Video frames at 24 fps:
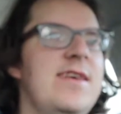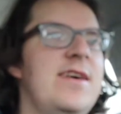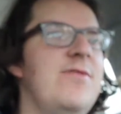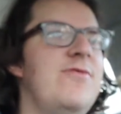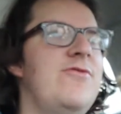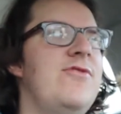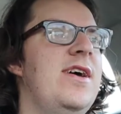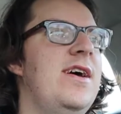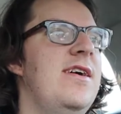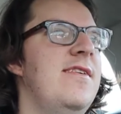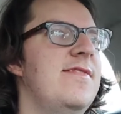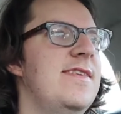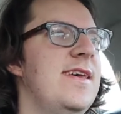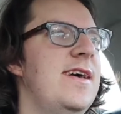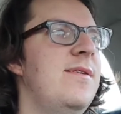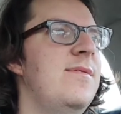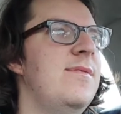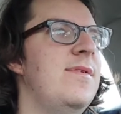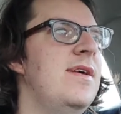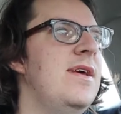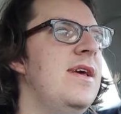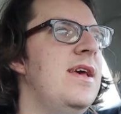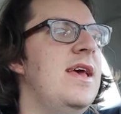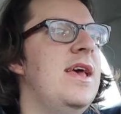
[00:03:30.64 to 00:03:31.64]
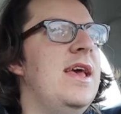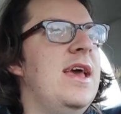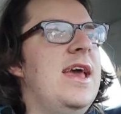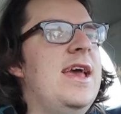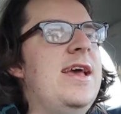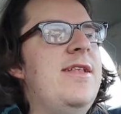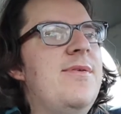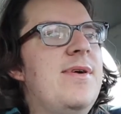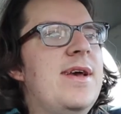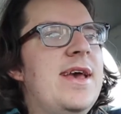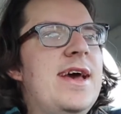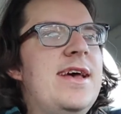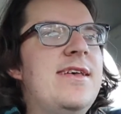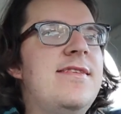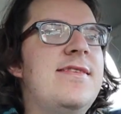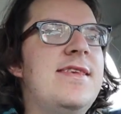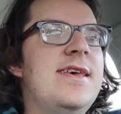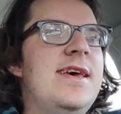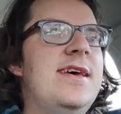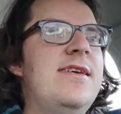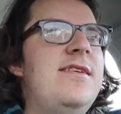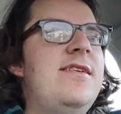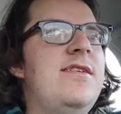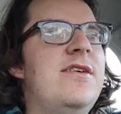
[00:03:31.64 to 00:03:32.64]
out. We'll try those out. Anyway, guys,
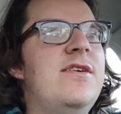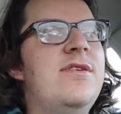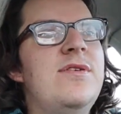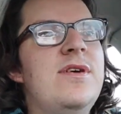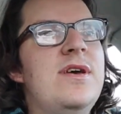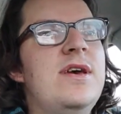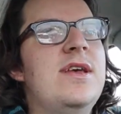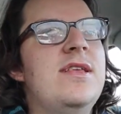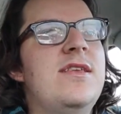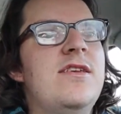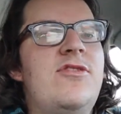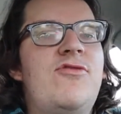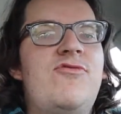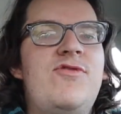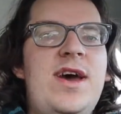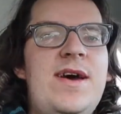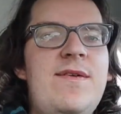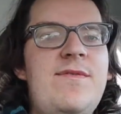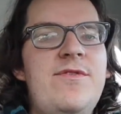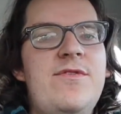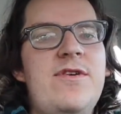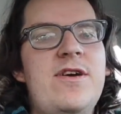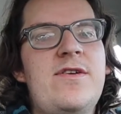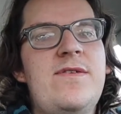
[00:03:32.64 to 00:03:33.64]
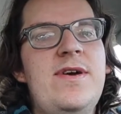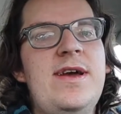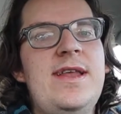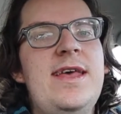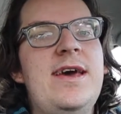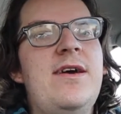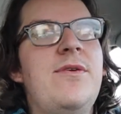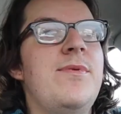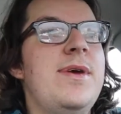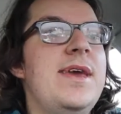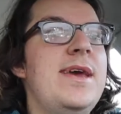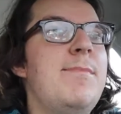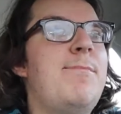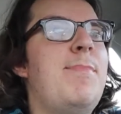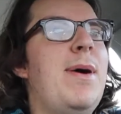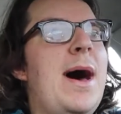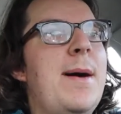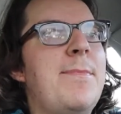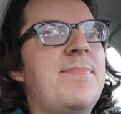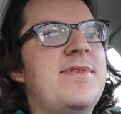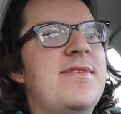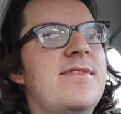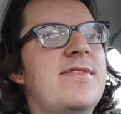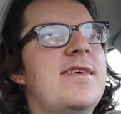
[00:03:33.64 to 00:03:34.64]
uh, you know, this driving to work right now. We in
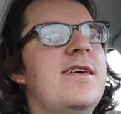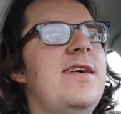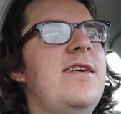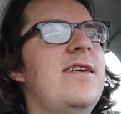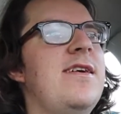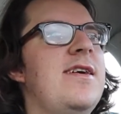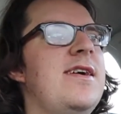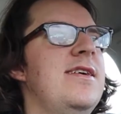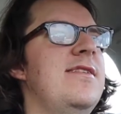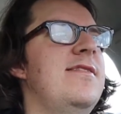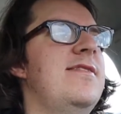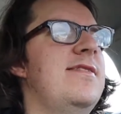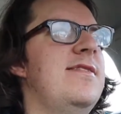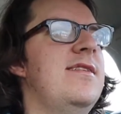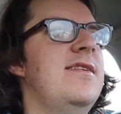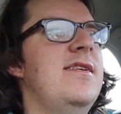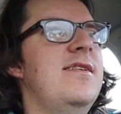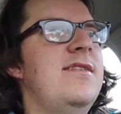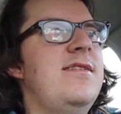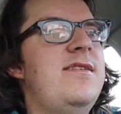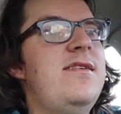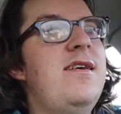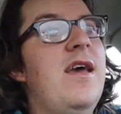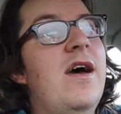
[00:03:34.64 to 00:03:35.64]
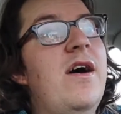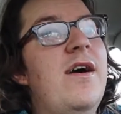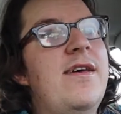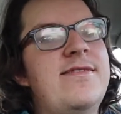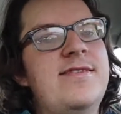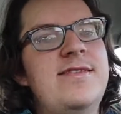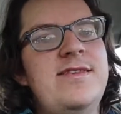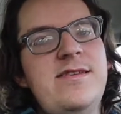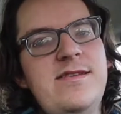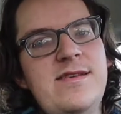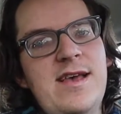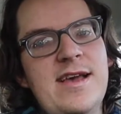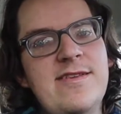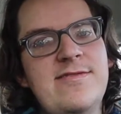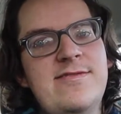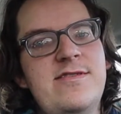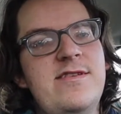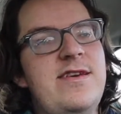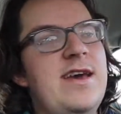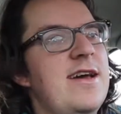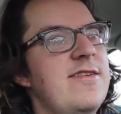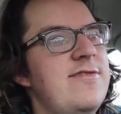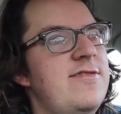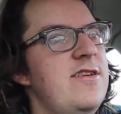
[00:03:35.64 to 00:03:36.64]
Pops' car because you guys, you guys,
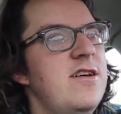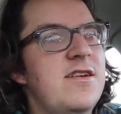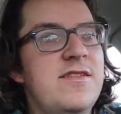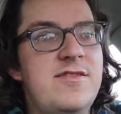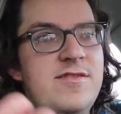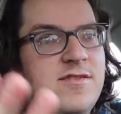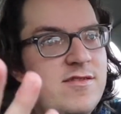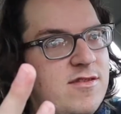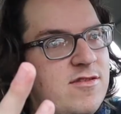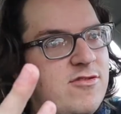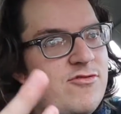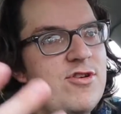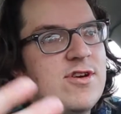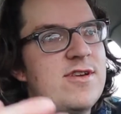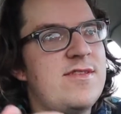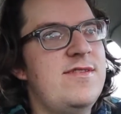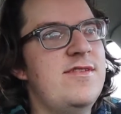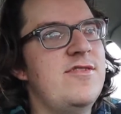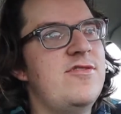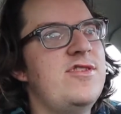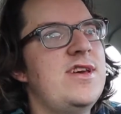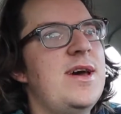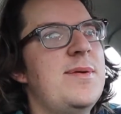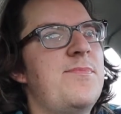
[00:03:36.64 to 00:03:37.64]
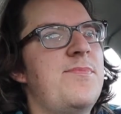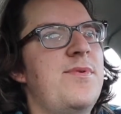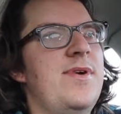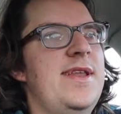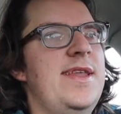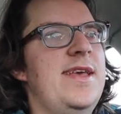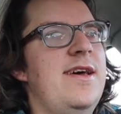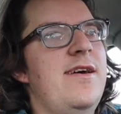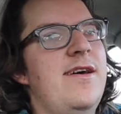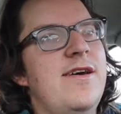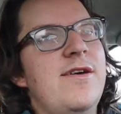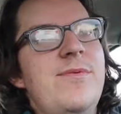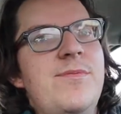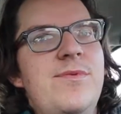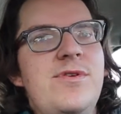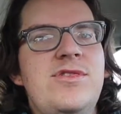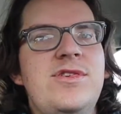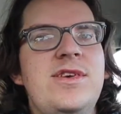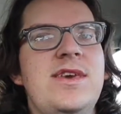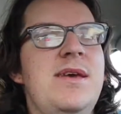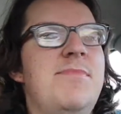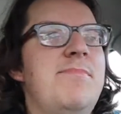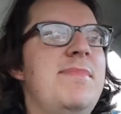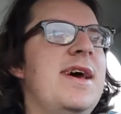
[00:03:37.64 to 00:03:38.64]
you guys know trucks in the shop right now. Uh, we
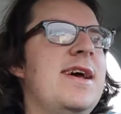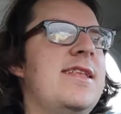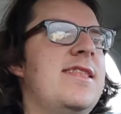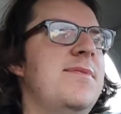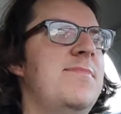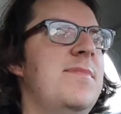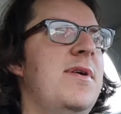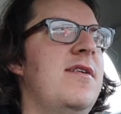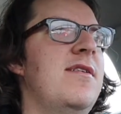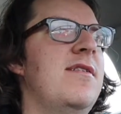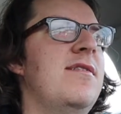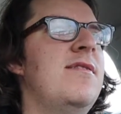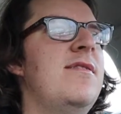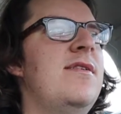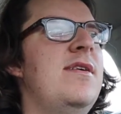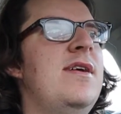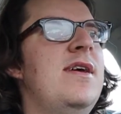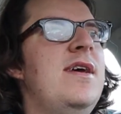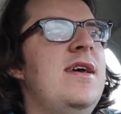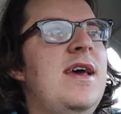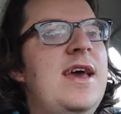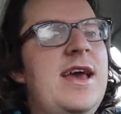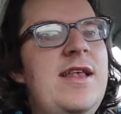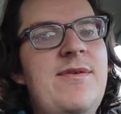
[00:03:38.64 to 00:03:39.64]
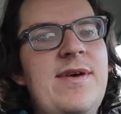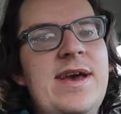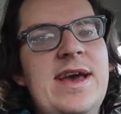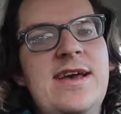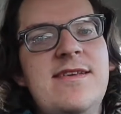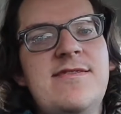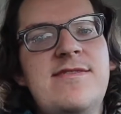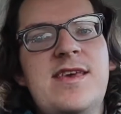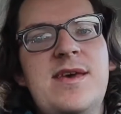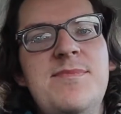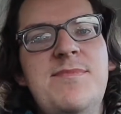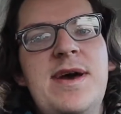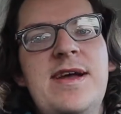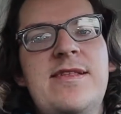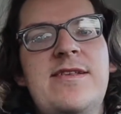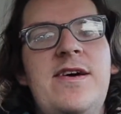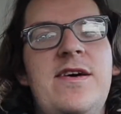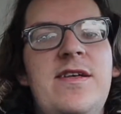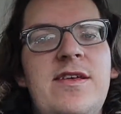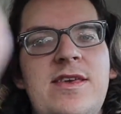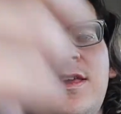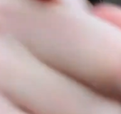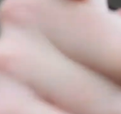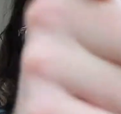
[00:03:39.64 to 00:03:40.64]
should get back tomorrow. Anyway, guys, come back to
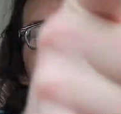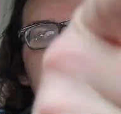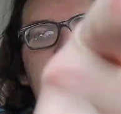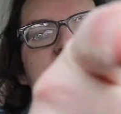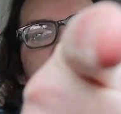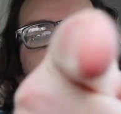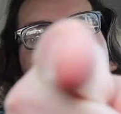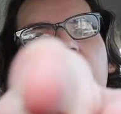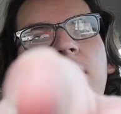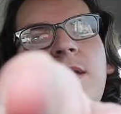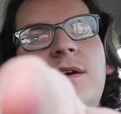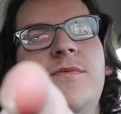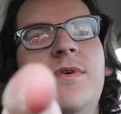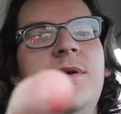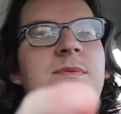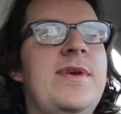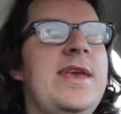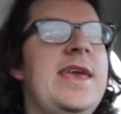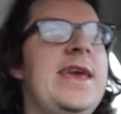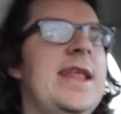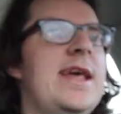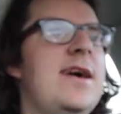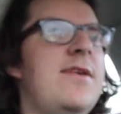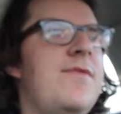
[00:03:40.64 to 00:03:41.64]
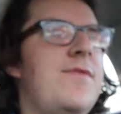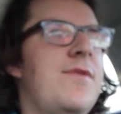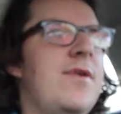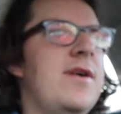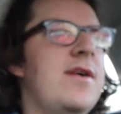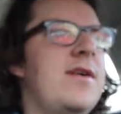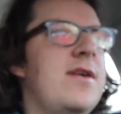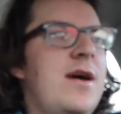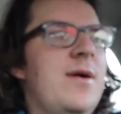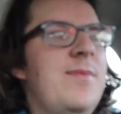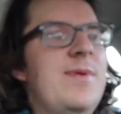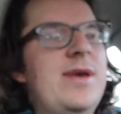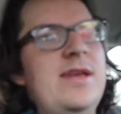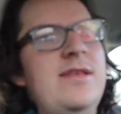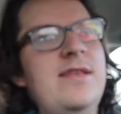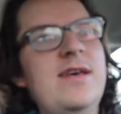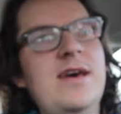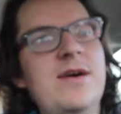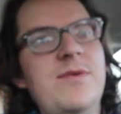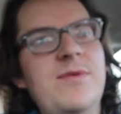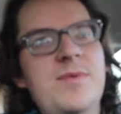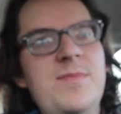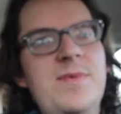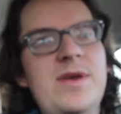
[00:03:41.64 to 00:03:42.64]
all of you when we get off work. I mean,
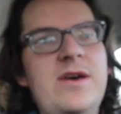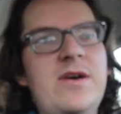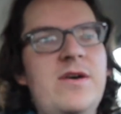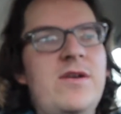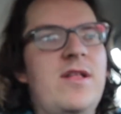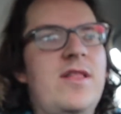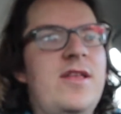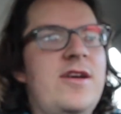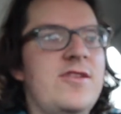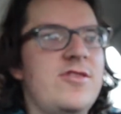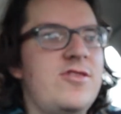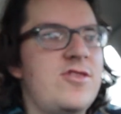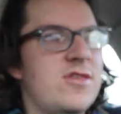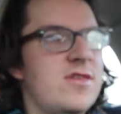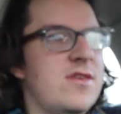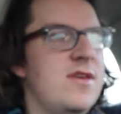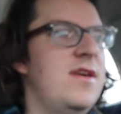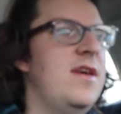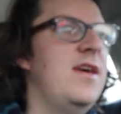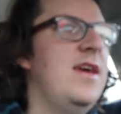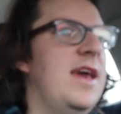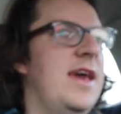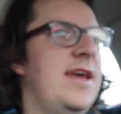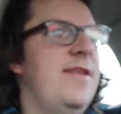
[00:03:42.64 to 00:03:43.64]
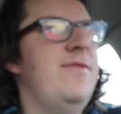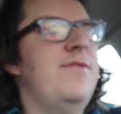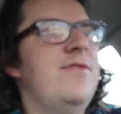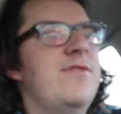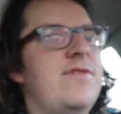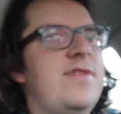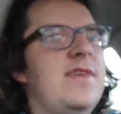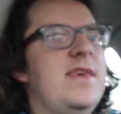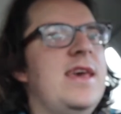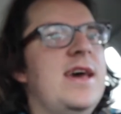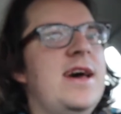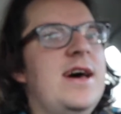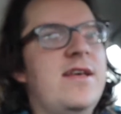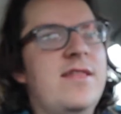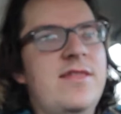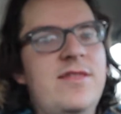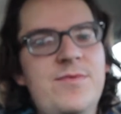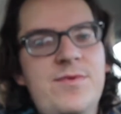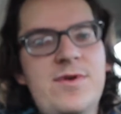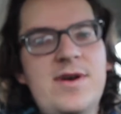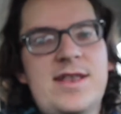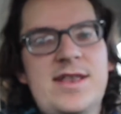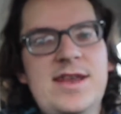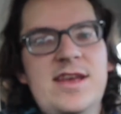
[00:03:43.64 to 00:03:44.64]
when we go to lunch, and we'll see how
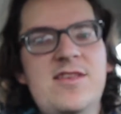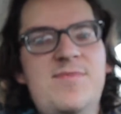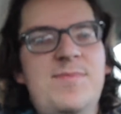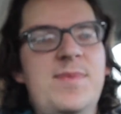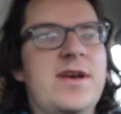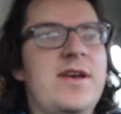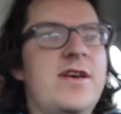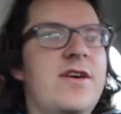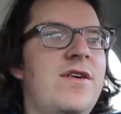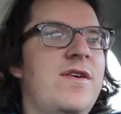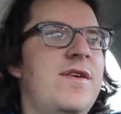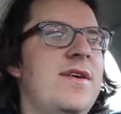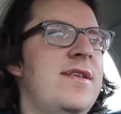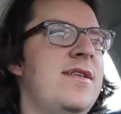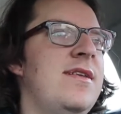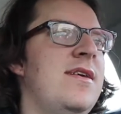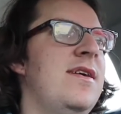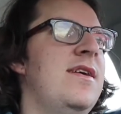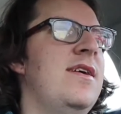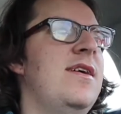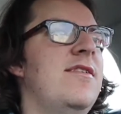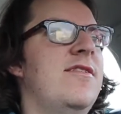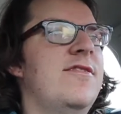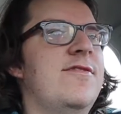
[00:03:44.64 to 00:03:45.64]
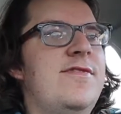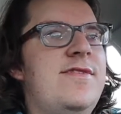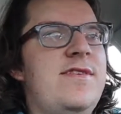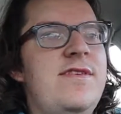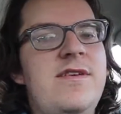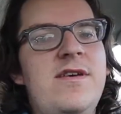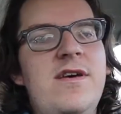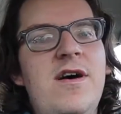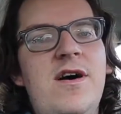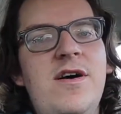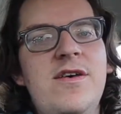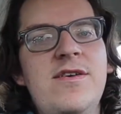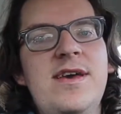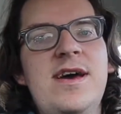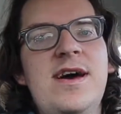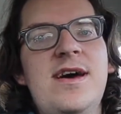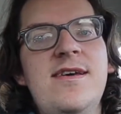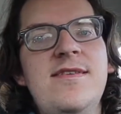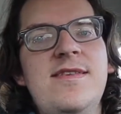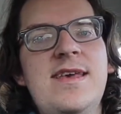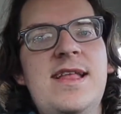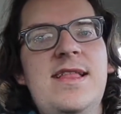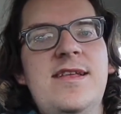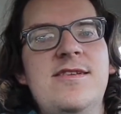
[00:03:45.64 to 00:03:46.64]
the workday has been going. So see you all you guys at